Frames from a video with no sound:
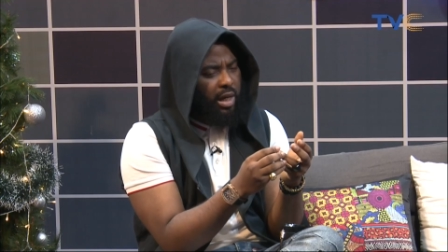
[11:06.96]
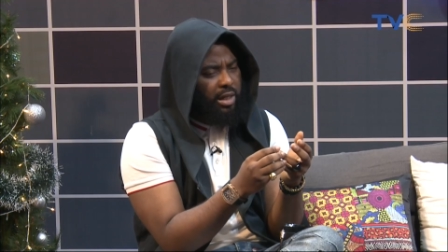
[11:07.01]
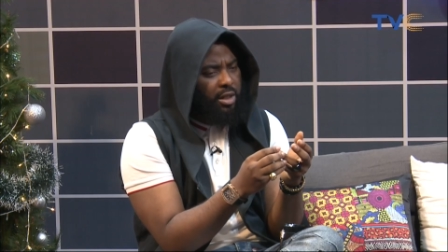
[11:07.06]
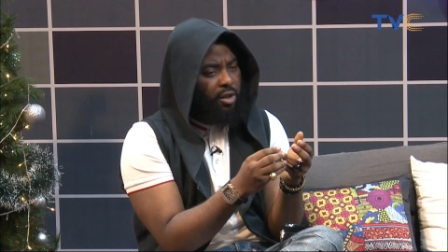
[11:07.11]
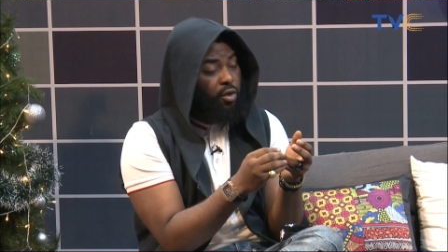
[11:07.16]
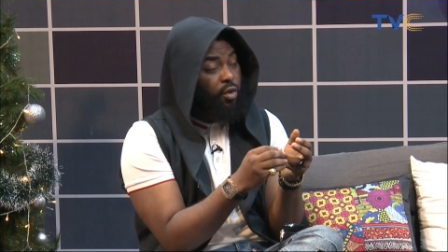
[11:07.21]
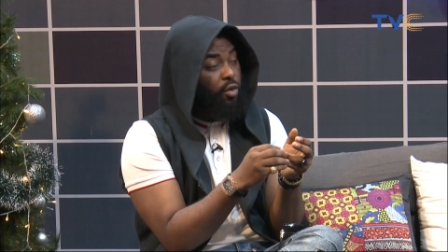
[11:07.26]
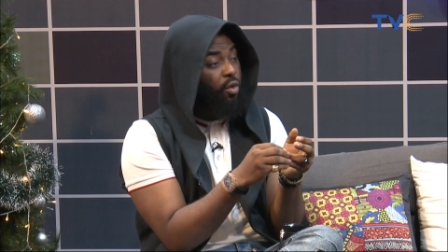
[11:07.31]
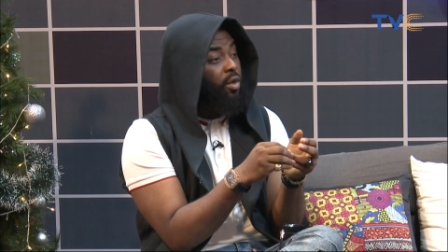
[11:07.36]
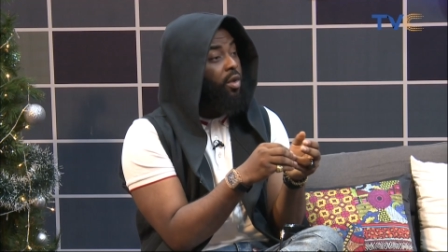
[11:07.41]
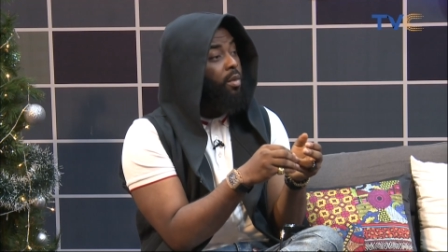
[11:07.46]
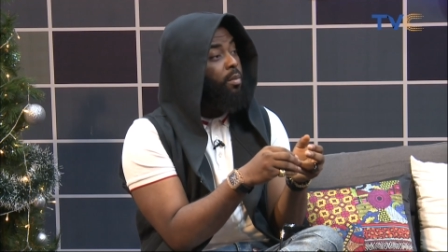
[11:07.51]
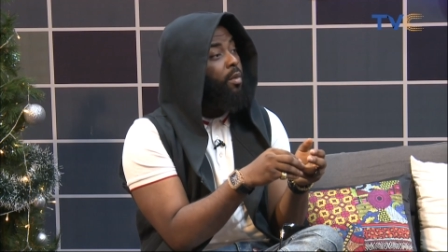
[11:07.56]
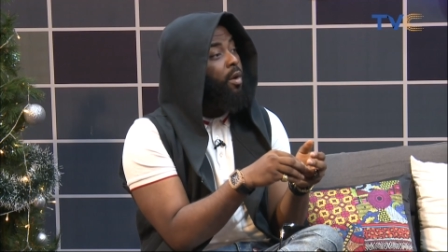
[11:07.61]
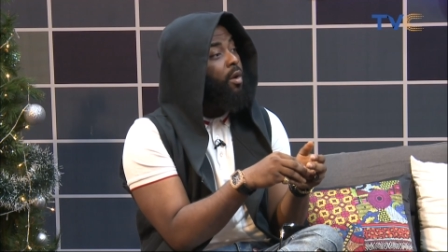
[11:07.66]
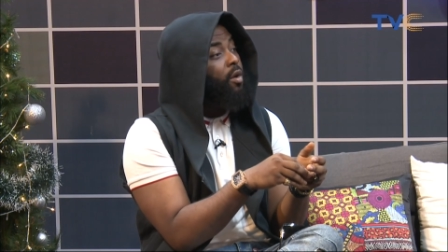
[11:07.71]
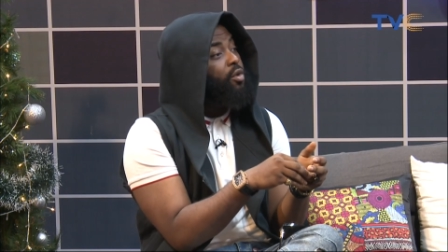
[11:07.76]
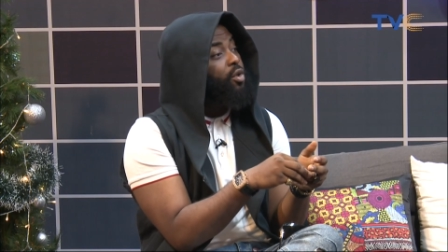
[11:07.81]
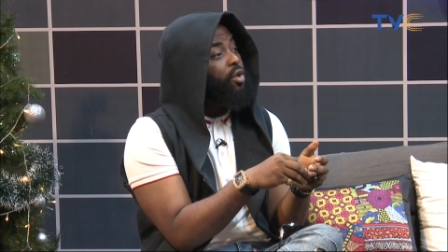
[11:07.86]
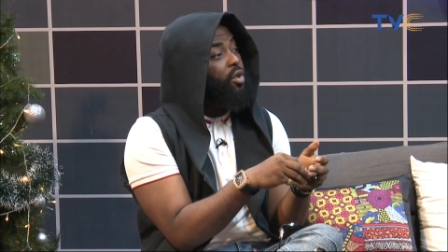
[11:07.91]
I need to know the
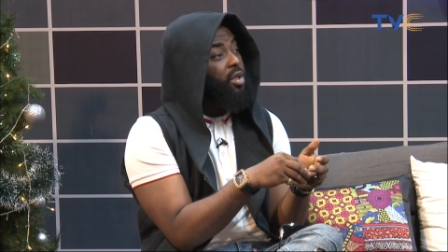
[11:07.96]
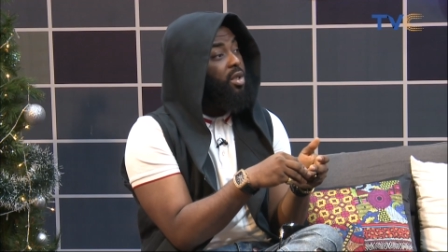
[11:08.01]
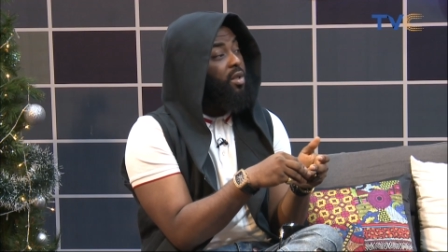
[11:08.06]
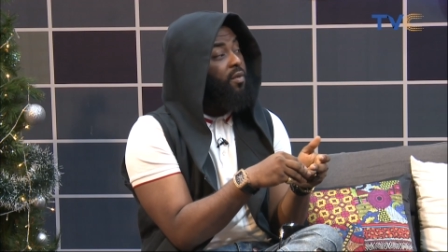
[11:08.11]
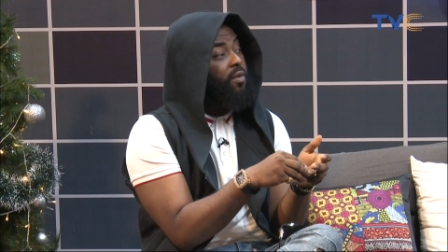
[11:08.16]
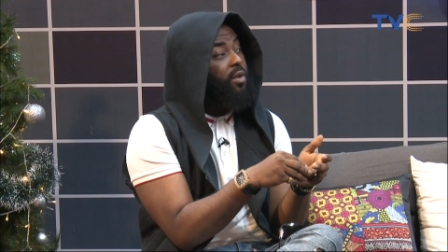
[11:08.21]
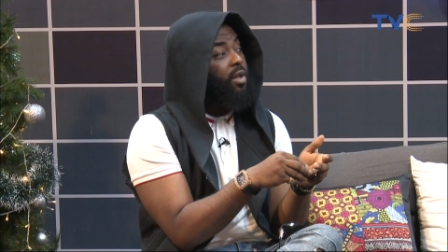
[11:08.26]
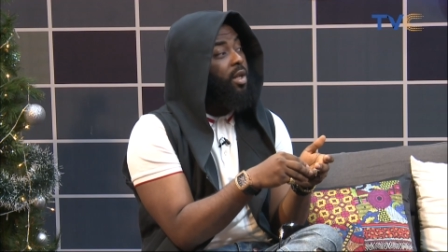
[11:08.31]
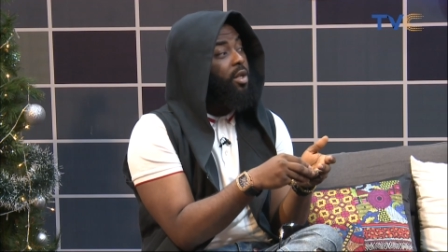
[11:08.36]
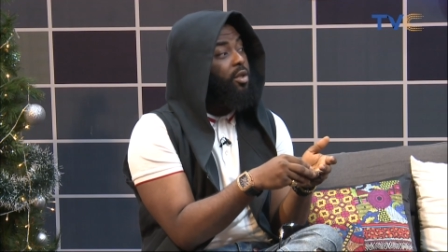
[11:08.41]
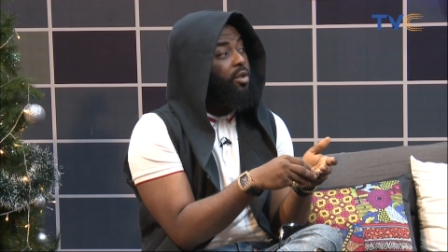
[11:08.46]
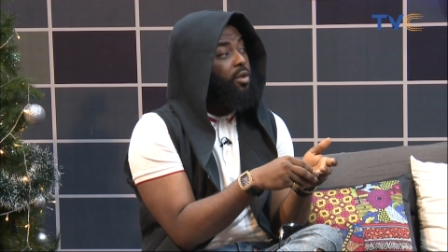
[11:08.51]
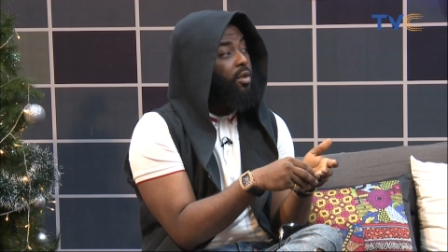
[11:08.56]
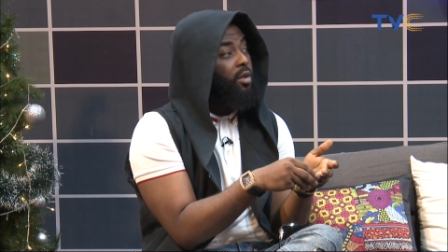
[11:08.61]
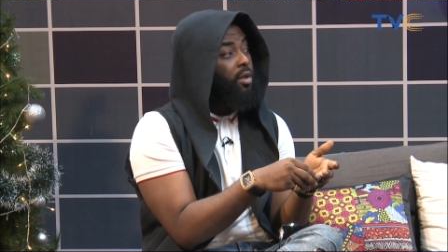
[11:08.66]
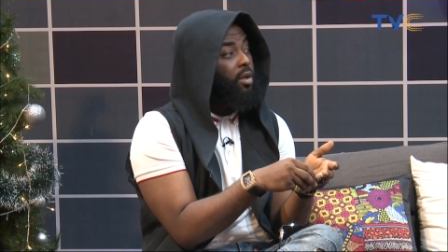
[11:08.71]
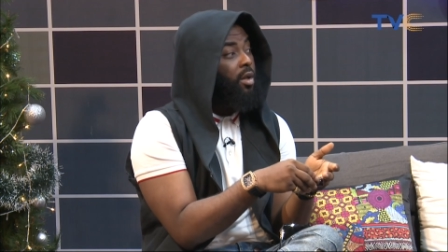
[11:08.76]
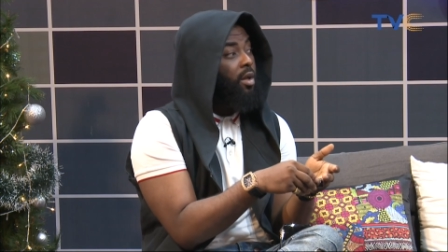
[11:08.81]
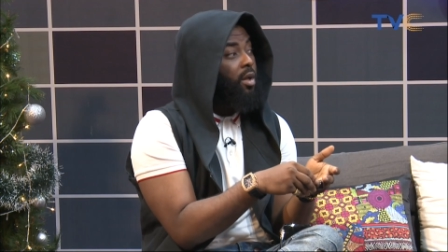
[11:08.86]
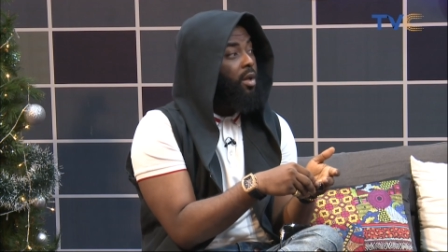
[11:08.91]
moral
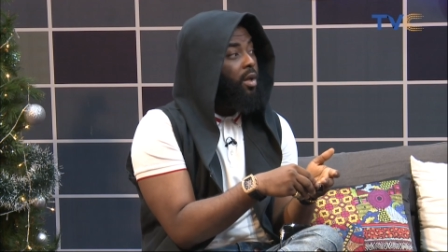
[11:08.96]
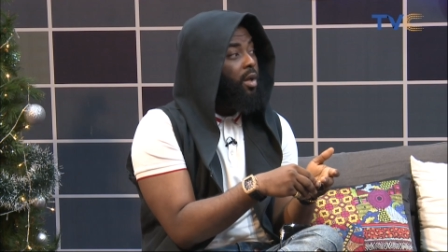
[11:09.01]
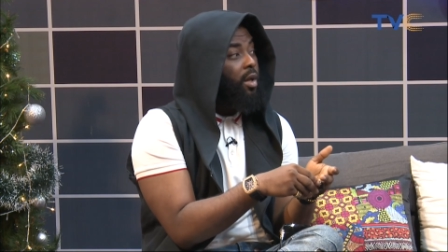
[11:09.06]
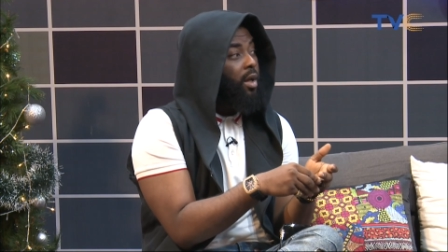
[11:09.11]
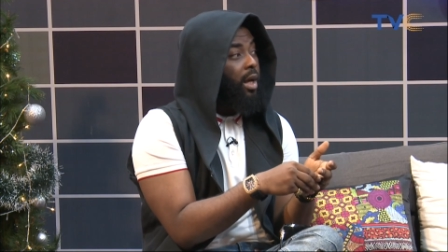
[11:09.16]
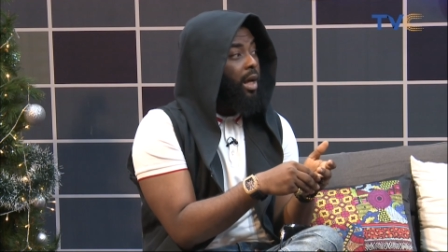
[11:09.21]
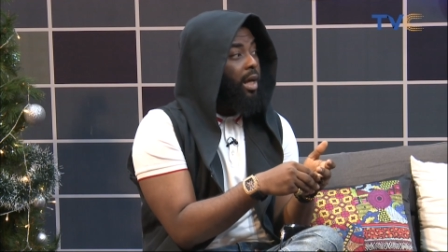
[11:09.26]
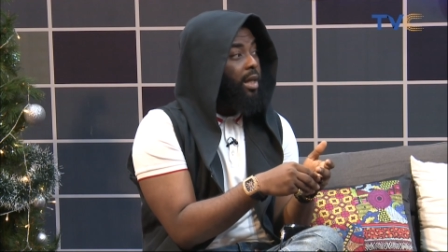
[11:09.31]
justification okay.